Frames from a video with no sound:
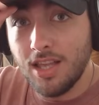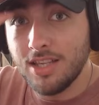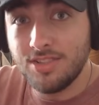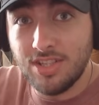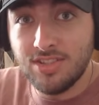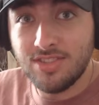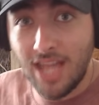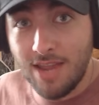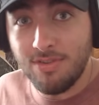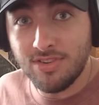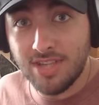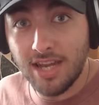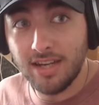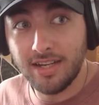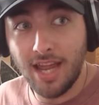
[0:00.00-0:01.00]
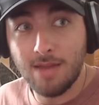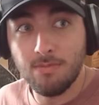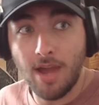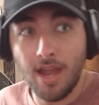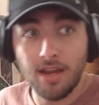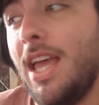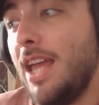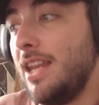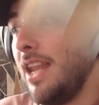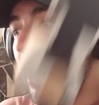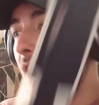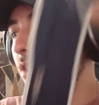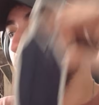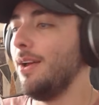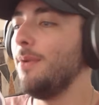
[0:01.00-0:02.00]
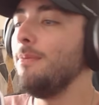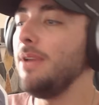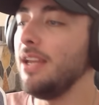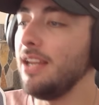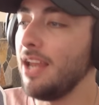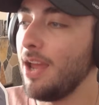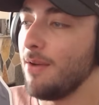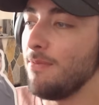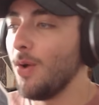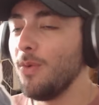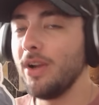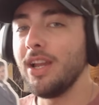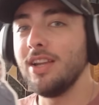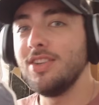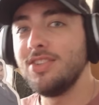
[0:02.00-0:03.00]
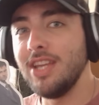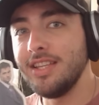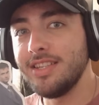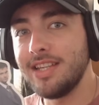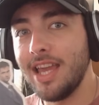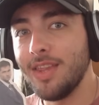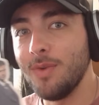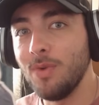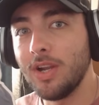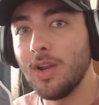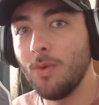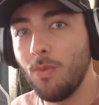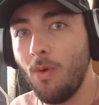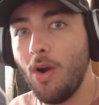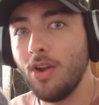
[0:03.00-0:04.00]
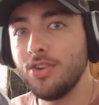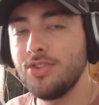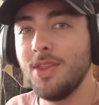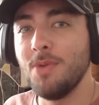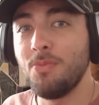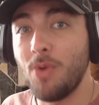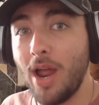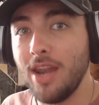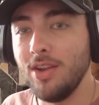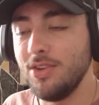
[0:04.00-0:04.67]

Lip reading: since David Tennant came back. And now, me and him, we're going to sit together. We're going to watch the brand new